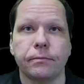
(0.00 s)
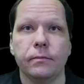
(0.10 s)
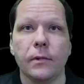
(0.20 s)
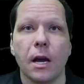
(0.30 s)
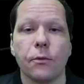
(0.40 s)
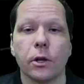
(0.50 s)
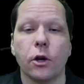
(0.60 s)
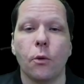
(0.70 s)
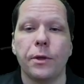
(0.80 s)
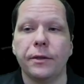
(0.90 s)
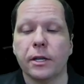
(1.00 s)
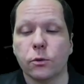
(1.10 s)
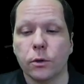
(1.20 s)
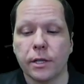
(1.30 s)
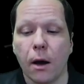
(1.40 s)
I really hope that this
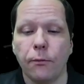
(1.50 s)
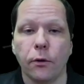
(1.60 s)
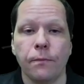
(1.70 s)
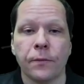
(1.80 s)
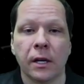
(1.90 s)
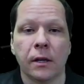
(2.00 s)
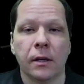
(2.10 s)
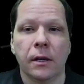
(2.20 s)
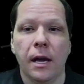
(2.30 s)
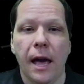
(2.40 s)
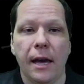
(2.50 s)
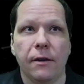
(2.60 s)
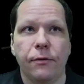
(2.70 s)
was helpful. And if you